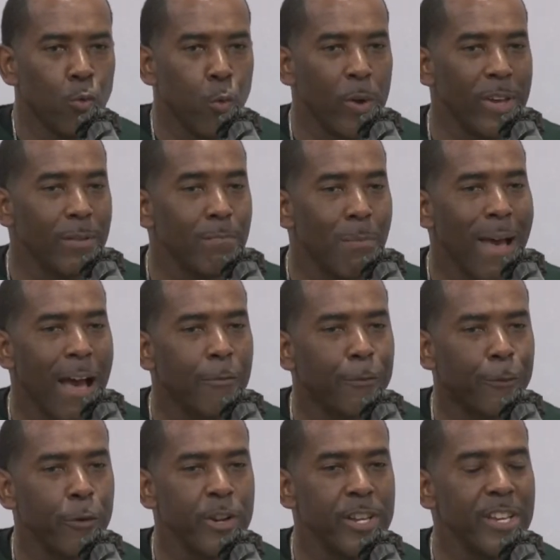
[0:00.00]
When my
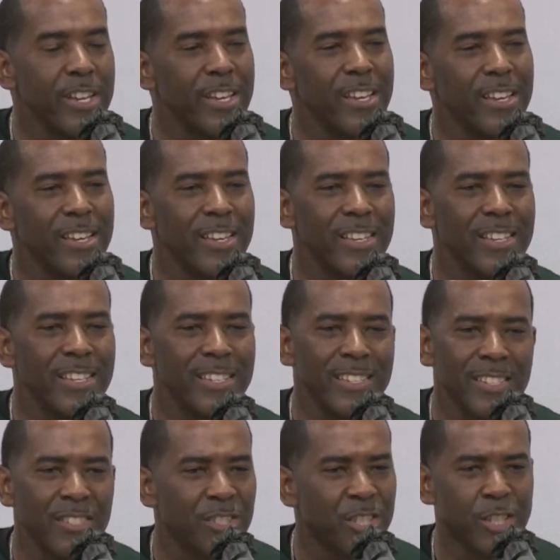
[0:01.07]

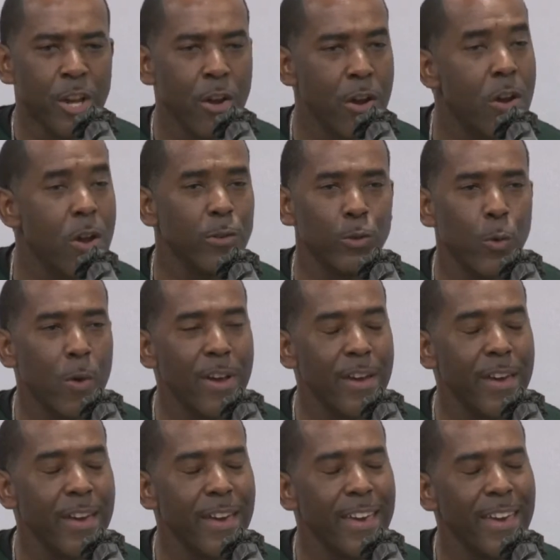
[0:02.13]
friends turn
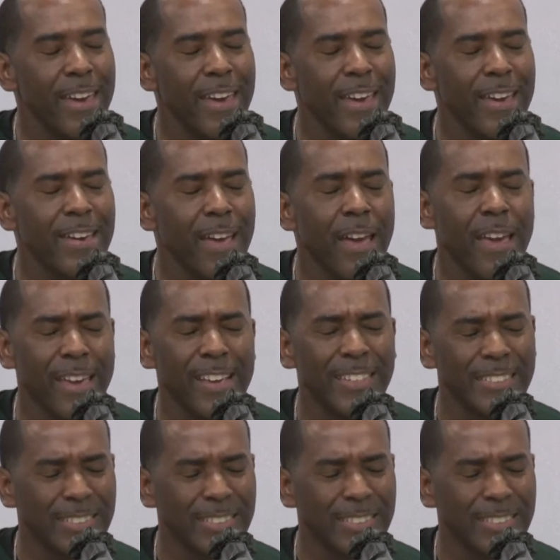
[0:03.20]
away,